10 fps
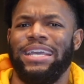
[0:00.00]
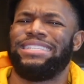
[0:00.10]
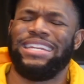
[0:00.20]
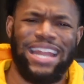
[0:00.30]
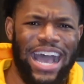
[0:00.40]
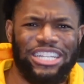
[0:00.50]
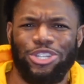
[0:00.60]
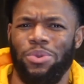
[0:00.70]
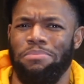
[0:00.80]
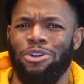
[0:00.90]
and to not
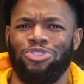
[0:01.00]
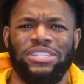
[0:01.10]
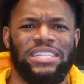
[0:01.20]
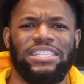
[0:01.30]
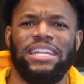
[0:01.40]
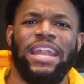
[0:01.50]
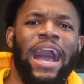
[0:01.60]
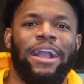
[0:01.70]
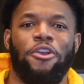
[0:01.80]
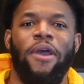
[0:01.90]
show emotions and to
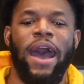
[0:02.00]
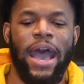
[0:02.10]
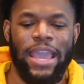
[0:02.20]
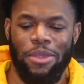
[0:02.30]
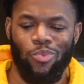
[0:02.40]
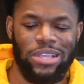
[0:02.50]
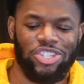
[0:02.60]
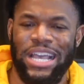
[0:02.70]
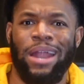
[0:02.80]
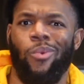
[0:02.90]
not cry, and we
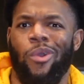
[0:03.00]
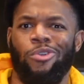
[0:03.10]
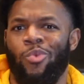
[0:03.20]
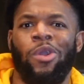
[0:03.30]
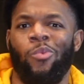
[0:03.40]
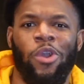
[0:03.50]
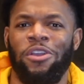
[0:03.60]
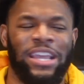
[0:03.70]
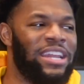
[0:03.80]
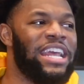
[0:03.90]
just gotta
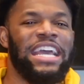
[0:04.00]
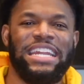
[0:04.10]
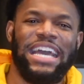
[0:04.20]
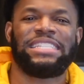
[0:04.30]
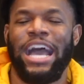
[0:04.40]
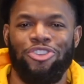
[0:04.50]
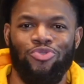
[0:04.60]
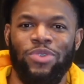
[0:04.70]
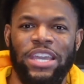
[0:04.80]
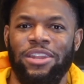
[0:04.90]
work, and that's how
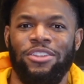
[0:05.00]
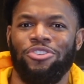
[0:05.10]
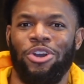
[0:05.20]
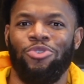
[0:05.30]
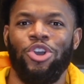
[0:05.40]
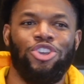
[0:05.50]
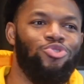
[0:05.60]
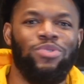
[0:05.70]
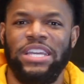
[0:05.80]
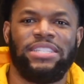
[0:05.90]
you get,
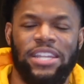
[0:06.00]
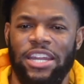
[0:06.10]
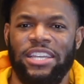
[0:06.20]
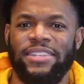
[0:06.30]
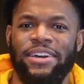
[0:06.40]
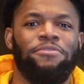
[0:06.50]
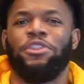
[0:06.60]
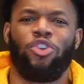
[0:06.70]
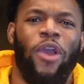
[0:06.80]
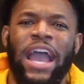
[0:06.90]
you get to the next level.
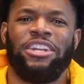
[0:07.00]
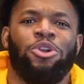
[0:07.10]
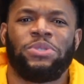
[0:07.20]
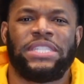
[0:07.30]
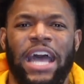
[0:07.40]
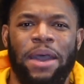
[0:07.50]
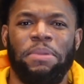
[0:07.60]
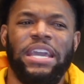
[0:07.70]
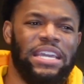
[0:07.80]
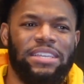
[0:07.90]
The grind don't stop.